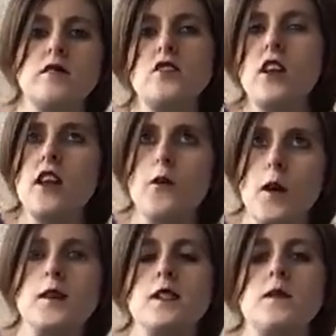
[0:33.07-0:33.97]
there's a lot of other
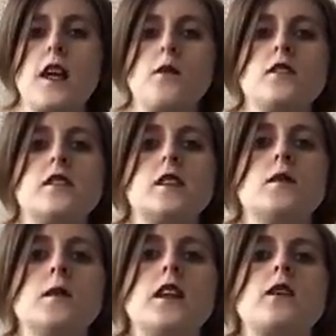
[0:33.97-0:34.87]
websites, but that one just seemed
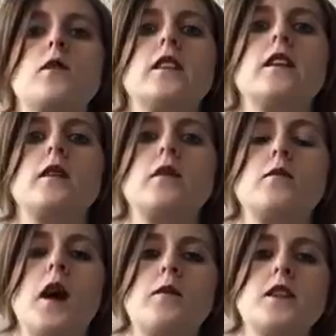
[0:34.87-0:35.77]
to be like one that like
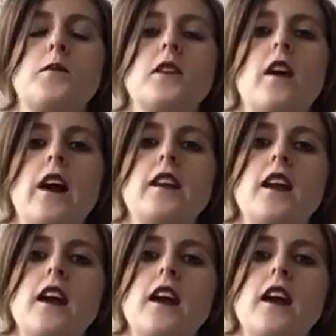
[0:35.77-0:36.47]
popped up a lot.